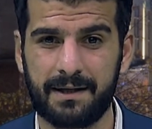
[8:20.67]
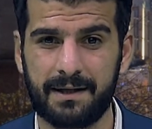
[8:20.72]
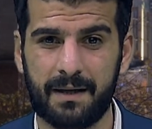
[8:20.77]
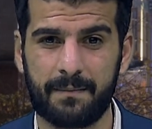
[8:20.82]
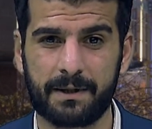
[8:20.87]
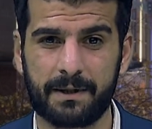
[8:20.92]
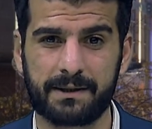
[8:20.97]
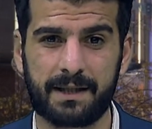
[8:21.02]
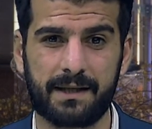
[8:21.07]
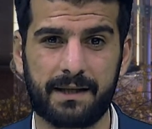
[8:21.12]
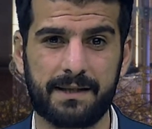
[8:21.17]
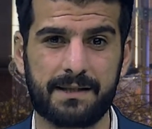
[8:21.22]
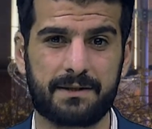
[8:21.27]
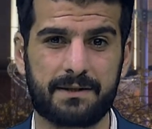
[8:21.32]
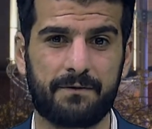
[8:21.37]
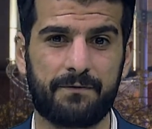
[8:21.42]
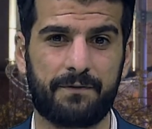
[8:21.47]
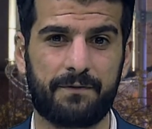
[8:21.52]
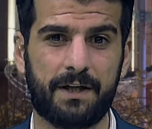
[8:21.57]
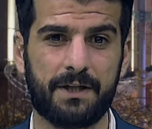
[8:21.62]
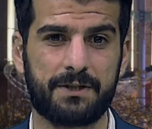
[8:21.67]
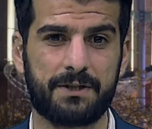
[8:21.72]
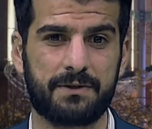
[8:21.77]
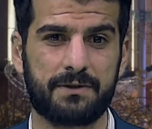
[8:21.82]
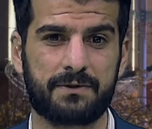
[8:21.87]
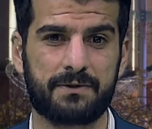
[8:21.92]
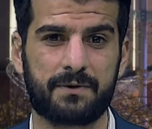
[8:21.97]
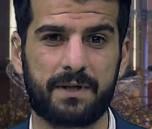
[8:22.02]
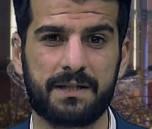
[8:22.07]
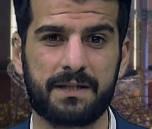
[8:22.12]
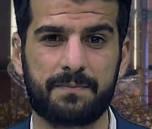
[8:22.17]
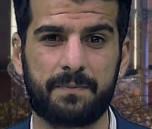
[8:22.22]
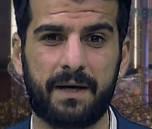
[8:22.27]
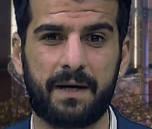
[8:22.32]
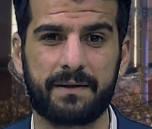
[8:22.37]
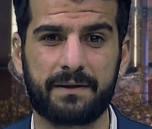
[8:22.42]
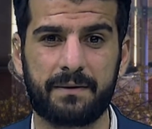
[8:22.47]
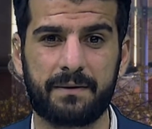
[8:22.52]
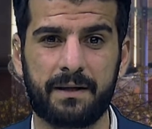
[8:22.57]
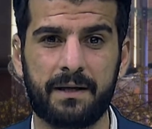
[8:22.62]
Among the list of issues raised
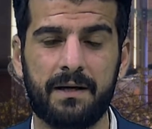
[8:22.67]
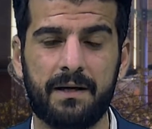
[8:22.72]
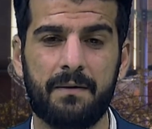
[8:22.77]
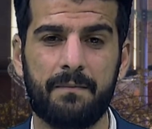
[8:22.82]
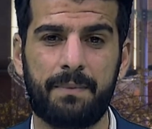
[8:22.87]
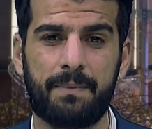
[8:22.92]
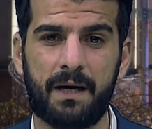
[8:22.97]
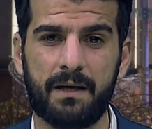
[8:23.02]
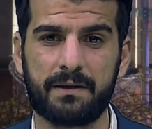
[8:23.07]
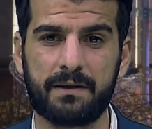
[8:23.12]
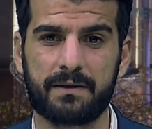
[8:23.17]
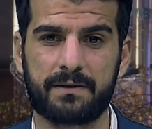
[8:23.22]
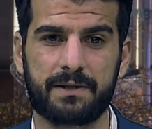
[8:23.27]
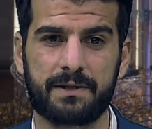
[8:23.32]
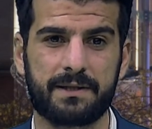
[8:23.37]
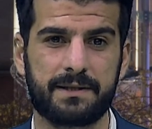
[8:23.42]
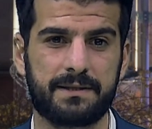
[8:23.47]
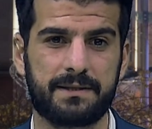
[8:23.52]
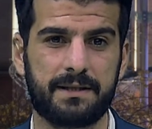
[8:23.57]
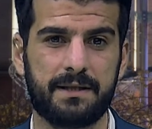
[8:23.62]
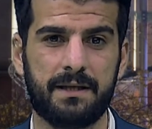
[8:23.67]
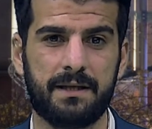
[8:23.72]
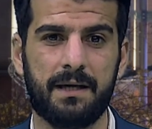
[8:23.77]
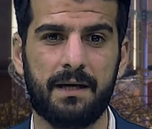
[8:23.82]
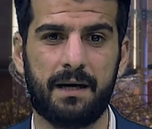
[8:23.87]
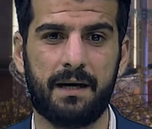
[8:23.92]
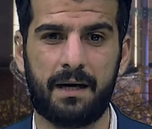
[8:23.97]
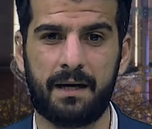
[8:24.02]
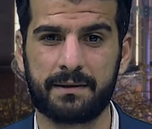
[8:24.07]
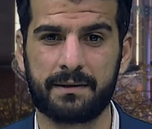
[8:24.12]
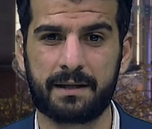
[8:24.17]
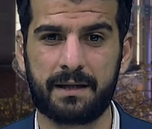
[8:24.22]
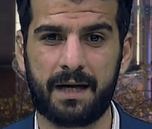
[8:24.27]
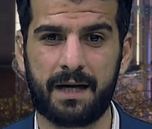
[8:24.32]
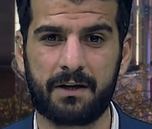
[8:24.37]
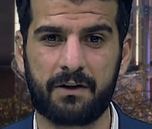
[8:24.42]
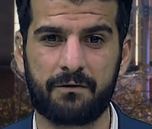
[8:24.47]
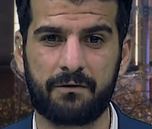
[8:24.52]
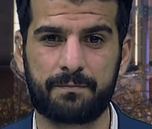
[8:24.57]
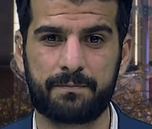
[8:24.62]
by the Park Authority are the
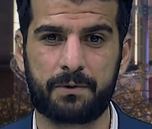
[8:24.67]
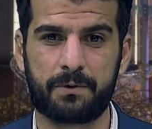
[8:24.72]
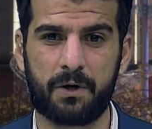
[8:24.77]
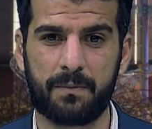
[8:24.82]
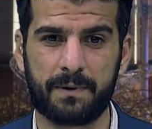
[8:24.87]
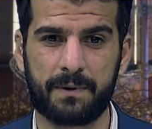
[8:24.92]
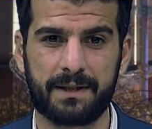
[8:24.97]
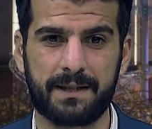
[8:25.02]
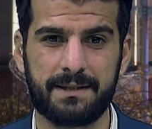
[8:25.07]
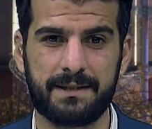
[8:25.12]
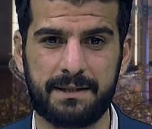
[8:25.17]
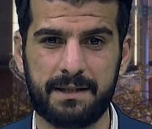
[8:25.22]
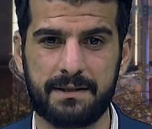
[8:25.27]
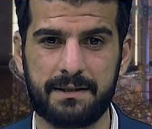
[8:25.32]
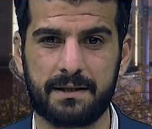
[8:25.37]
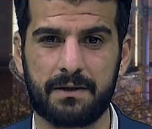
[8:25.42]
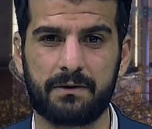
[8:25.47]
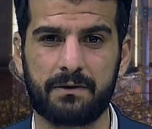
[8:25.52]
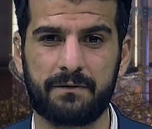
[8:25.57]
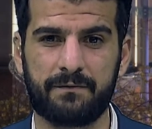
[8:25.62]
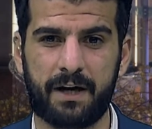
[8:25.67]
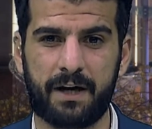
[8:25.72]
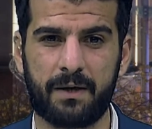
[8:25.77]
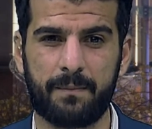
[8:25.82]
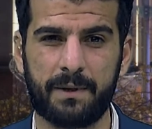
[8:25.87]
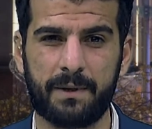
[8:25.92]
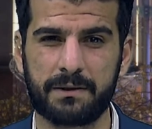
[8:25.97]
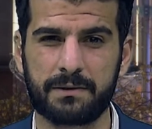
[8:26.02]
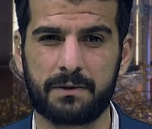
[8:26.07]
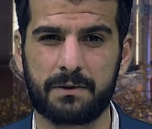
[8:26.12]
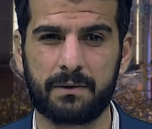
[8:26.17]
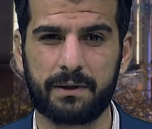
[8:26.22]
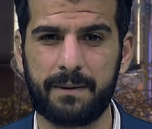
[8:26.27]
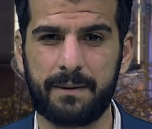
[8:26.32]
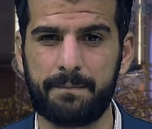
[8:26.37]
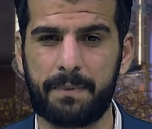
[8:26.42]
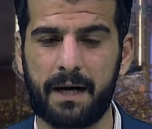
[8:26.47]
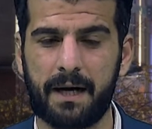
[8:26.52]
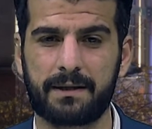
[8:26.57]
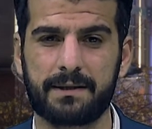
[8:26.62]
lack of properly detailed environmental
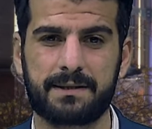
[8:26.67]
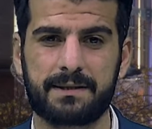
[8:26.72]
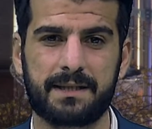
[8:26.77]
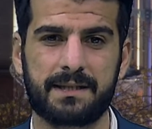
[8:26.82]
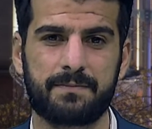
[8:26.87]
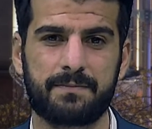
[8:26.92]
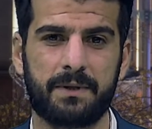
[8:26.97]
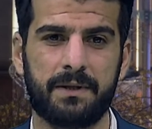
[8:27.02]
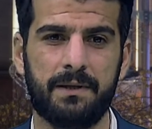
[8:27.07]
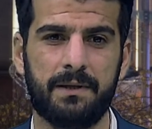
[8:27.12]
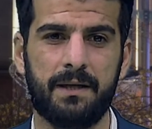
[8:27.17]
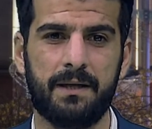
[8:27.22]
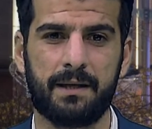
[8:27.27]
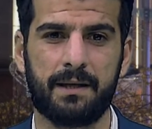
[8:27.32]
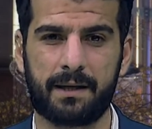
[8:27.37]
impact assessment,